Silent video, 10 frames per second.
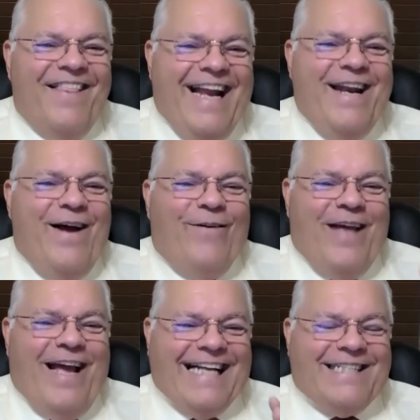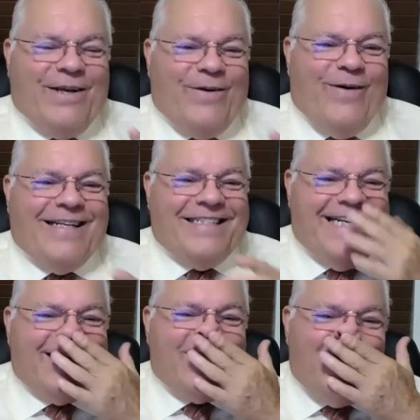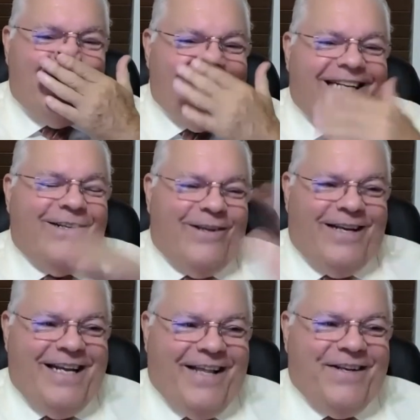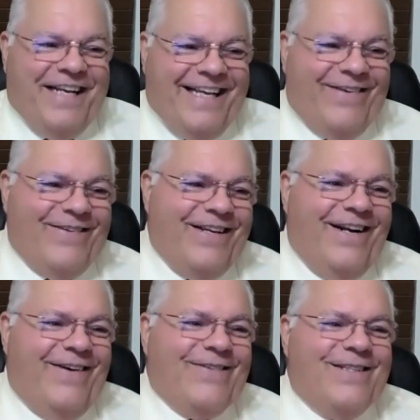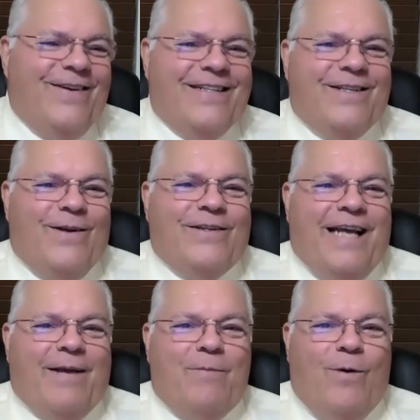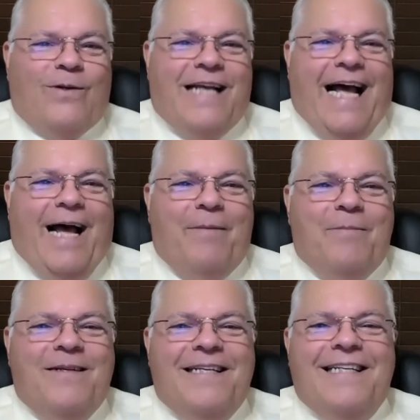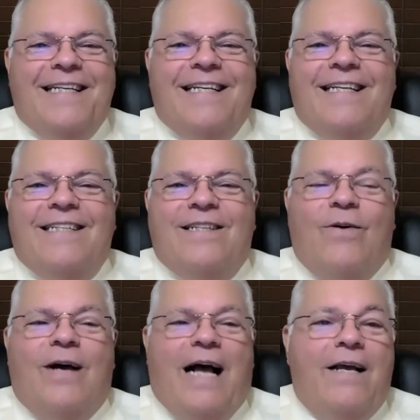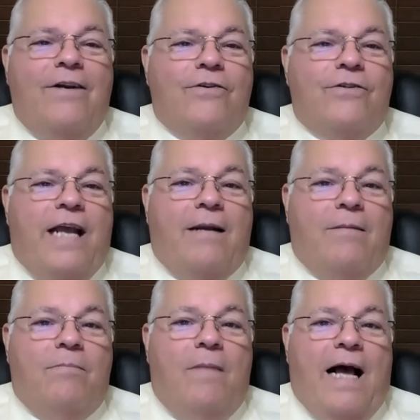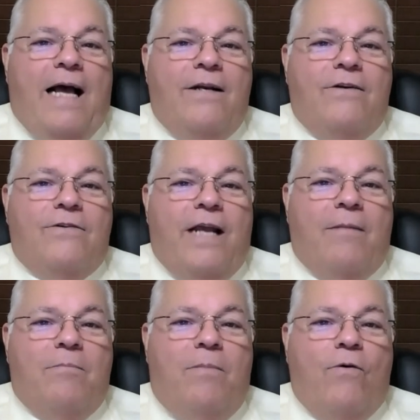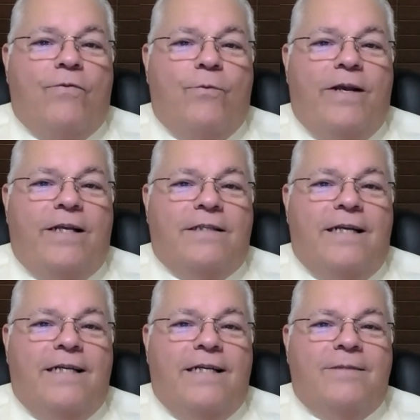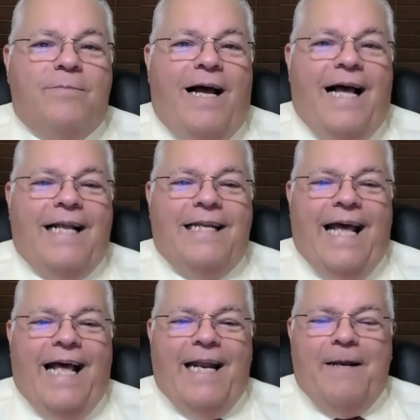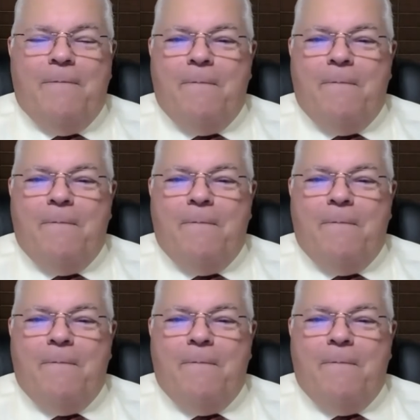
they know if they ask a question, it's going into another deal, you know, so it's going to take more time. So I understand, I understand both reasonings behind that.